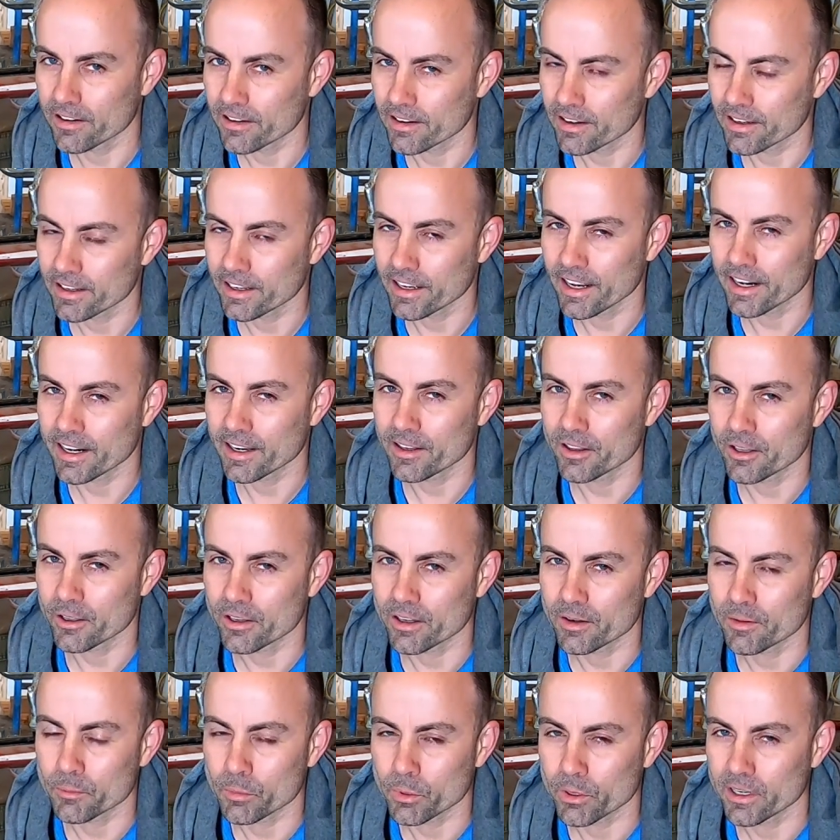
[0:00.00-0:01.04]
and got it
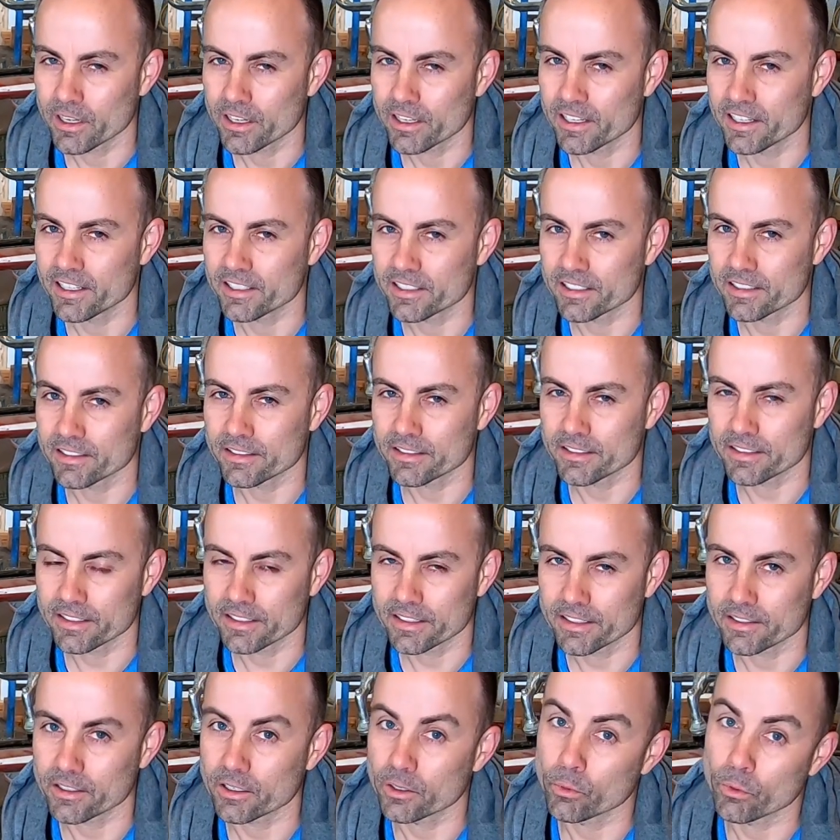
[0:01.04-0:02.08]
looking pretty decent
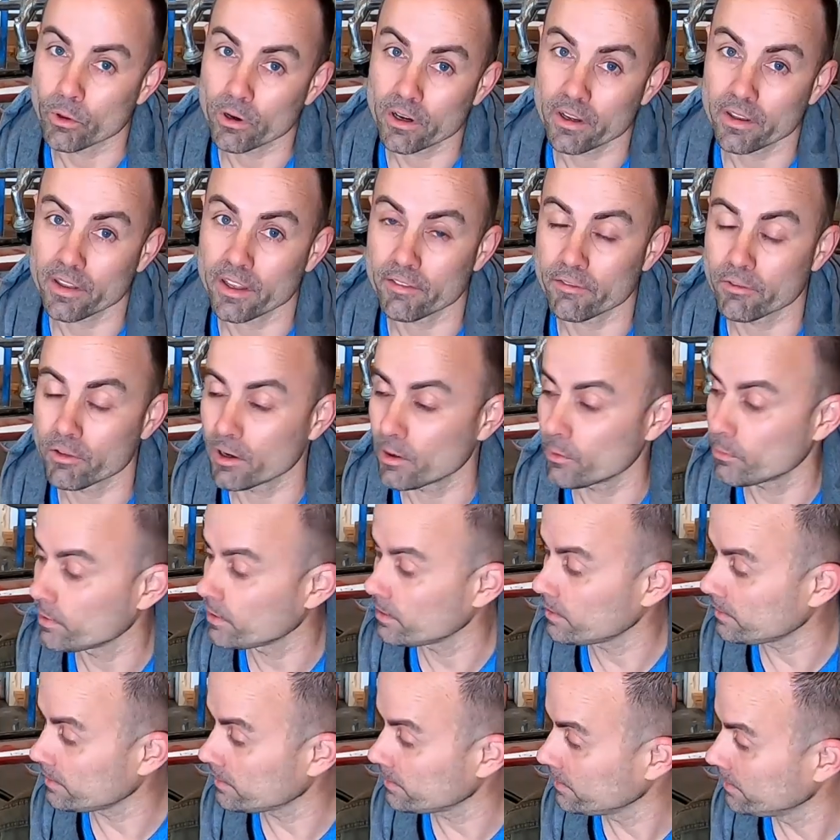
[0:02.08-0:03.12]
uh, gonna work on that front
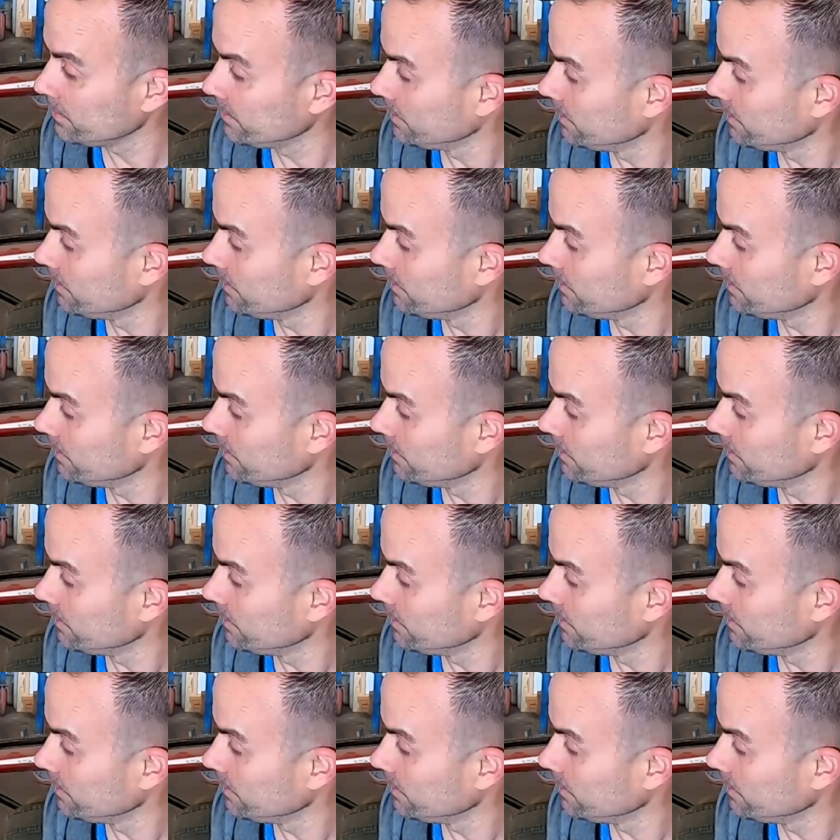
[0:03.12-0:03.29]
wheel and